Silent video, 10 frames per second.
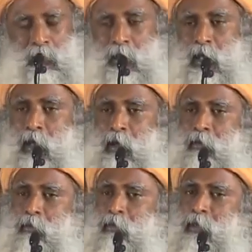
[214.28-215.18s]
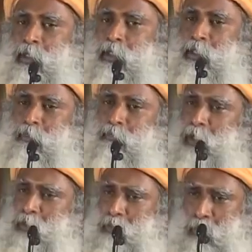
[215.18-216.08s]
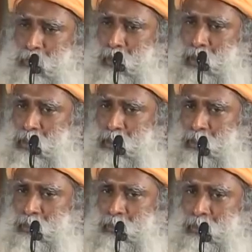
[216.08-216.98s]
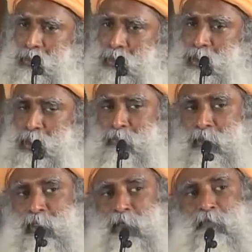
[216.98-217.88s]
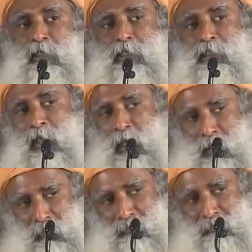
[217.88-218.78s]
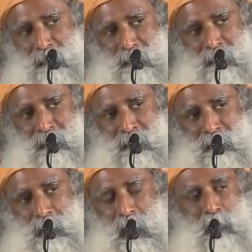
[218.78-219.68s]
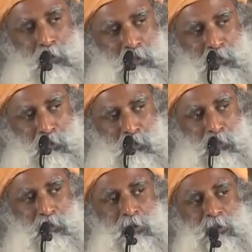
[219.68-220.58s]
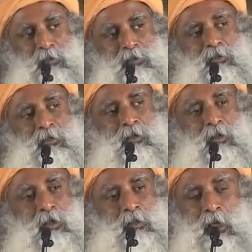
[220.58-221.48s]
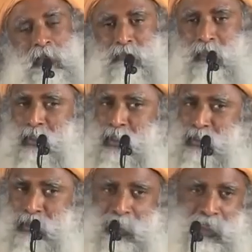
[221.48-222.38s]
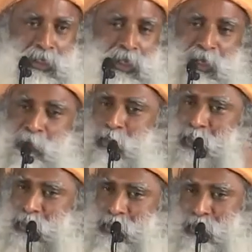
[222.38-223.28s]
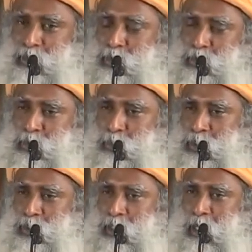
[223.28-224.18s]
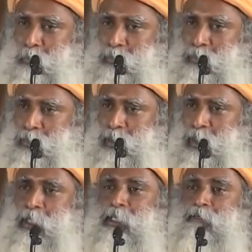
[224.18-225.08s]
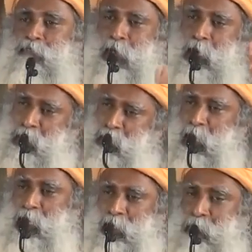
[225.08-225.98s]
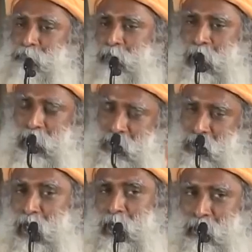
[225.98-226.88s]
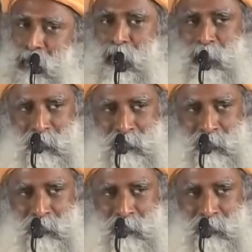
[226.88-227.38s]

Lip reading: Now, if I go away, she will definitely die. I want you to know this, that when that snake came and that situation happened, if I had died there…